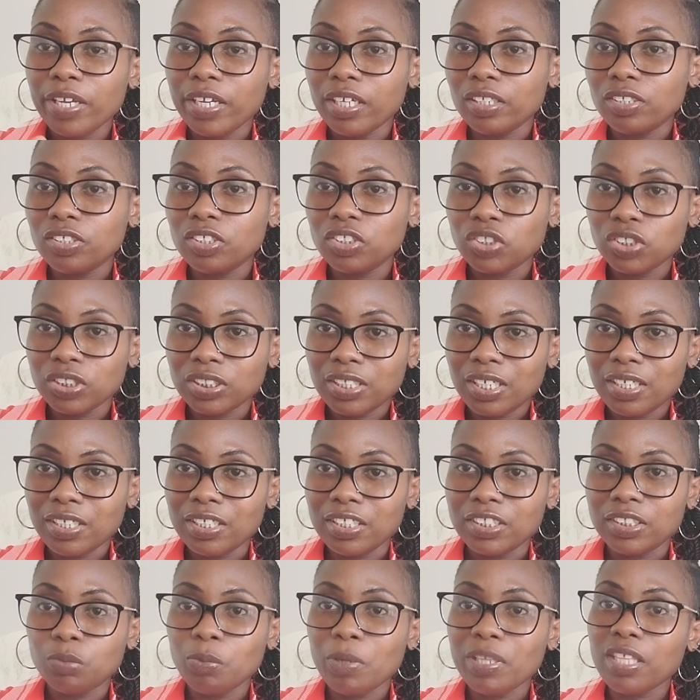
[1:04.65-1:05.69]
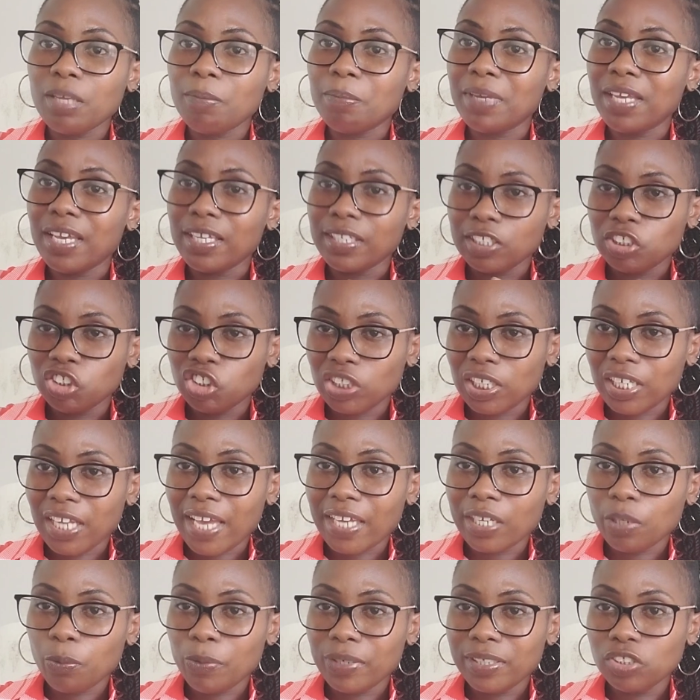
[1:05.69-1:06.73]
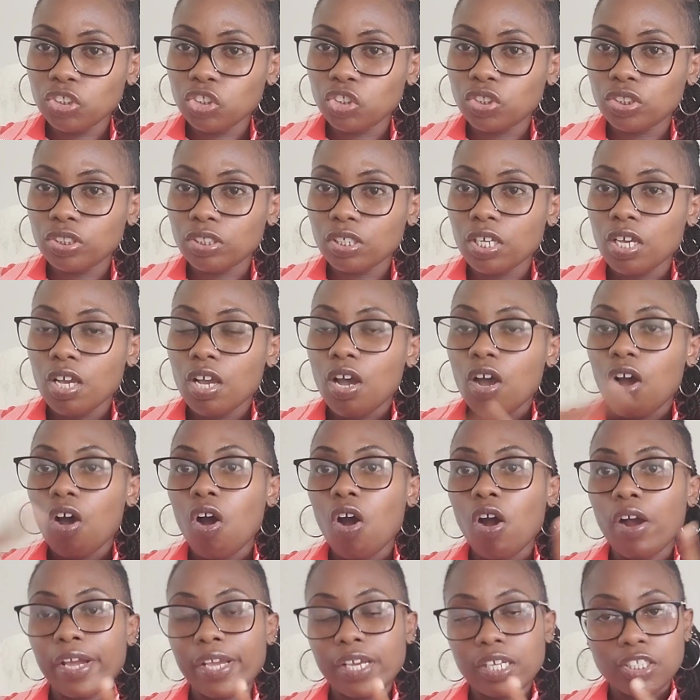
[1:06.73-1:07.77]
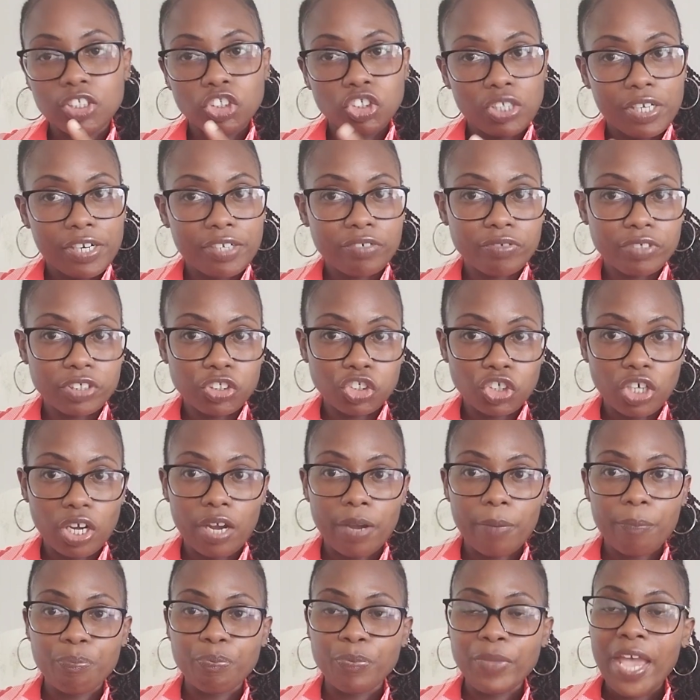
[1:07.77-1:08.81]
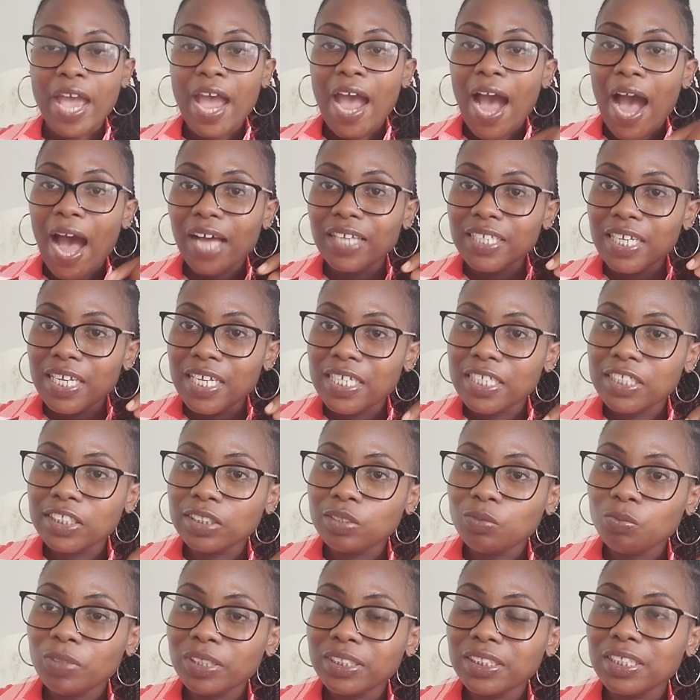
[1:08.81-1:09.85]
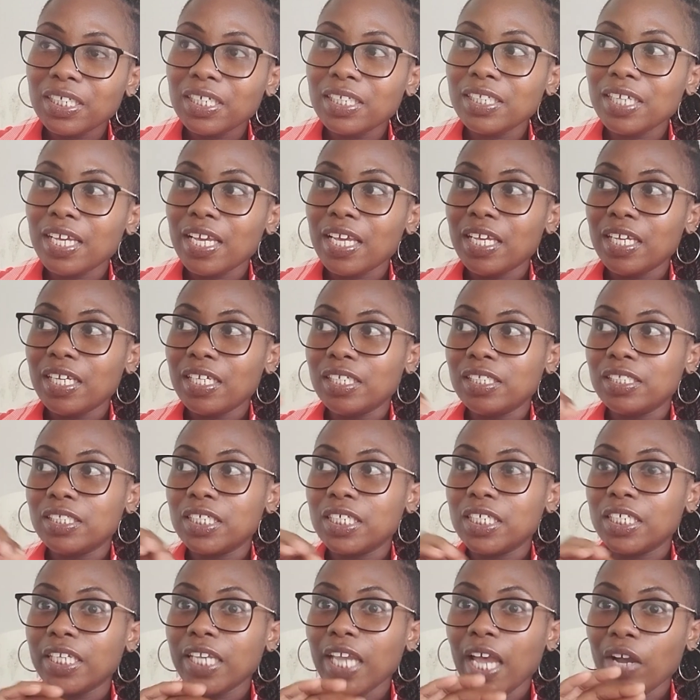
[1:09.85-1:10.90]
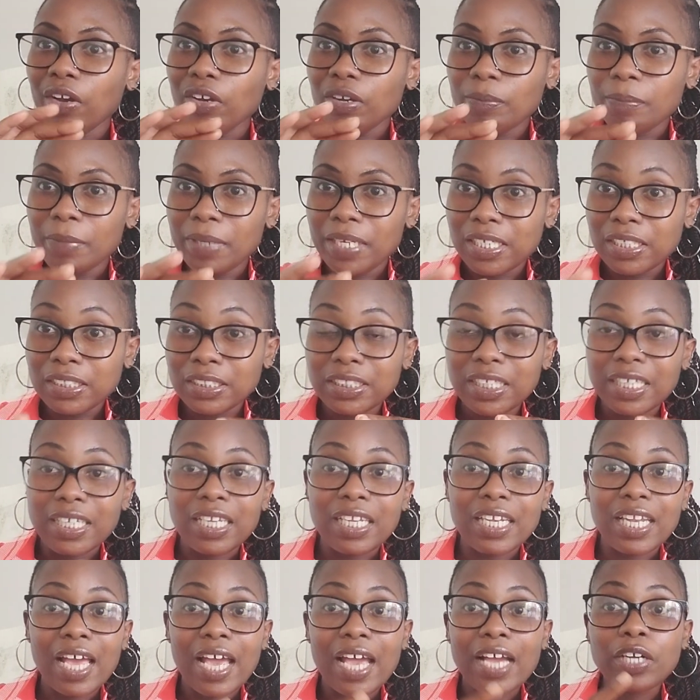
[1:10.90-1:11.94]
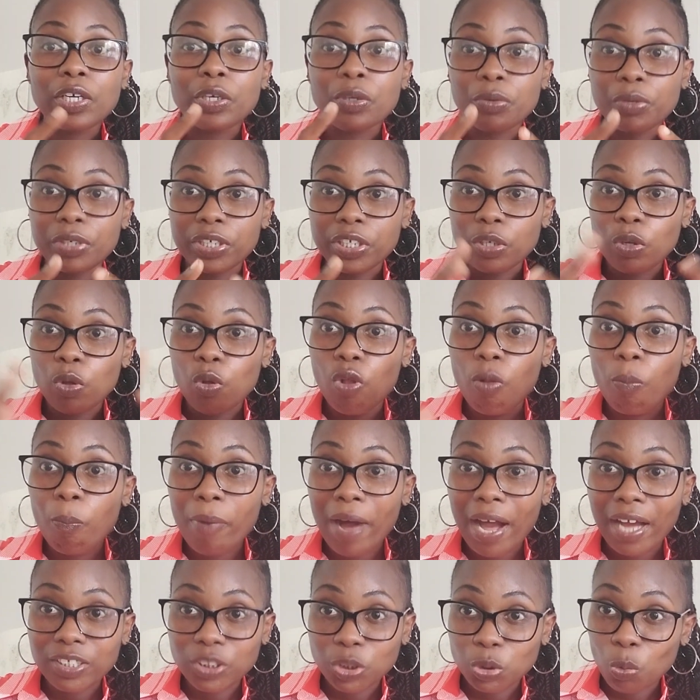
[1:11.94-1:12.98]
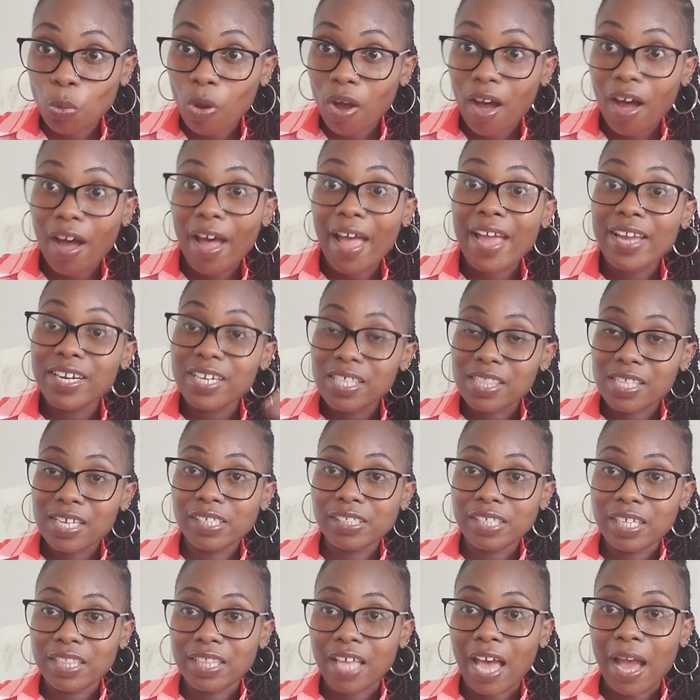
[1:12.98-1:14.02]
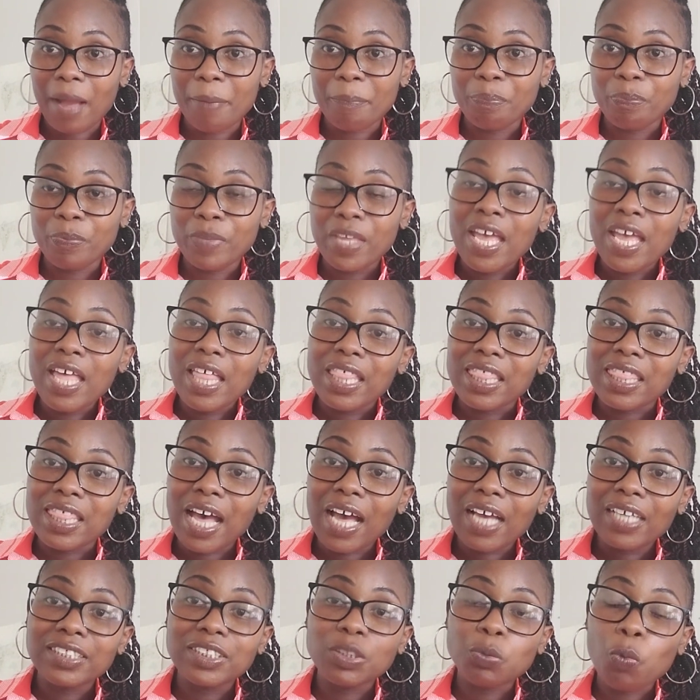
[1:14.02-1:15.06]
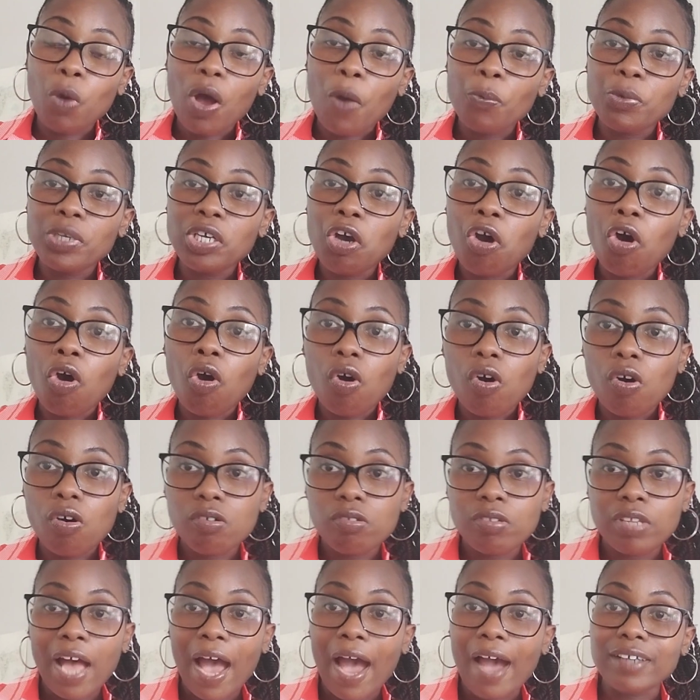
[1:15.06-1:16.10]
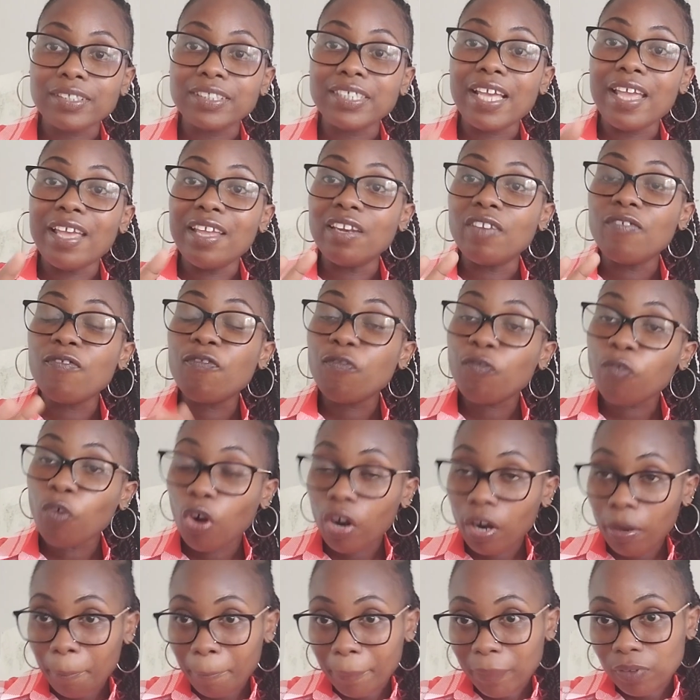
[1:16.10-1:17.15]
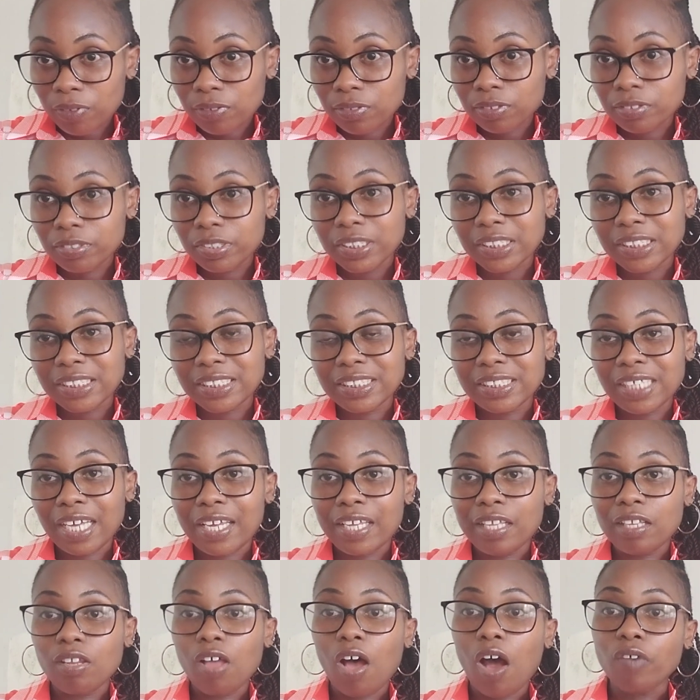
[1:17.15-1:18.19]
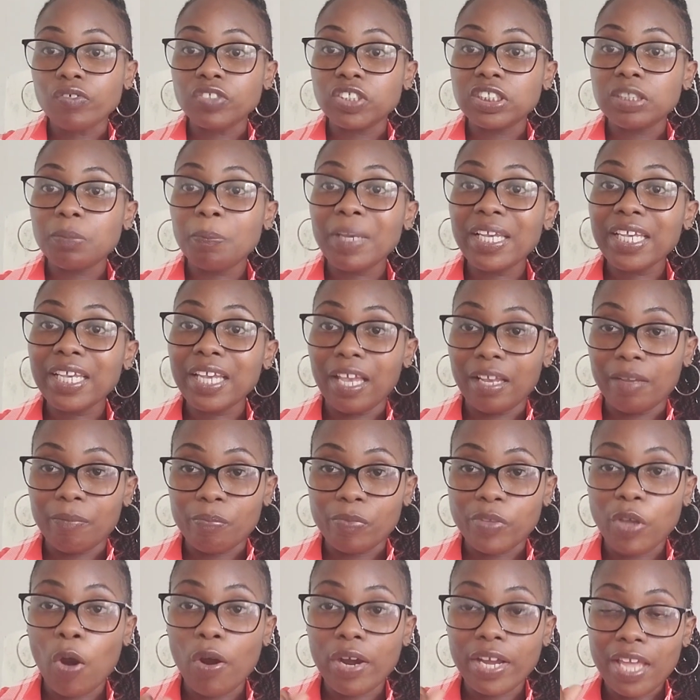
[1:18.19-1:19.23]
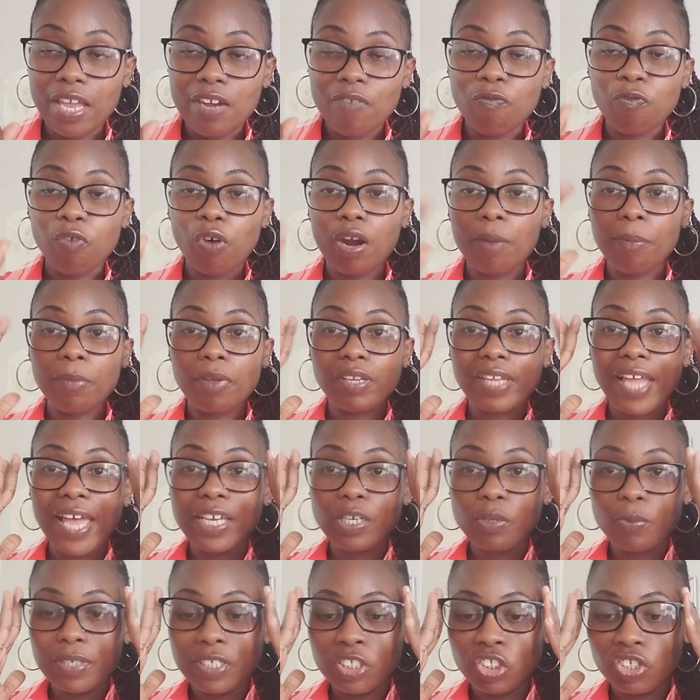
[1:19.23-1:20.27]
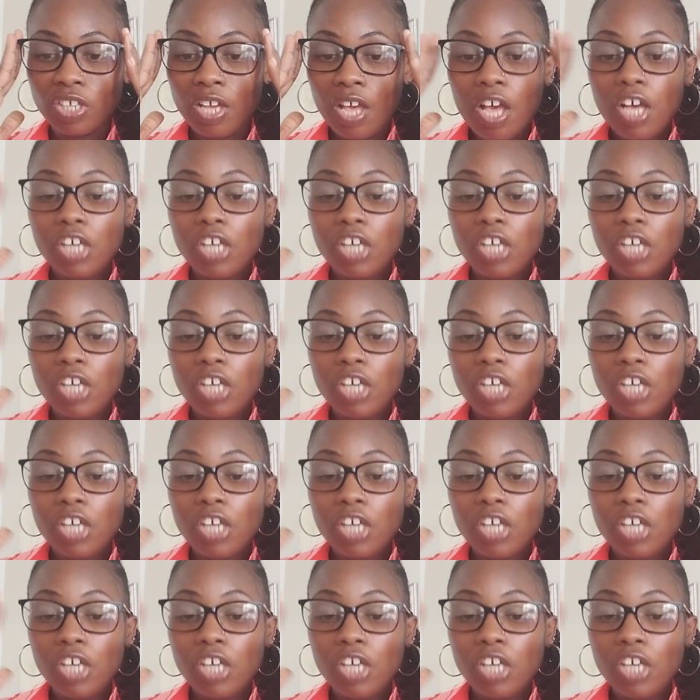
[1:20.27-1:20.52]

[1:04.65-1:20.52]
English studies, whether it be English language or English literature, and it is written in Caribbean dialect, Creole, Patois, anything like that, that is what we call an informal style of speaking or informal language.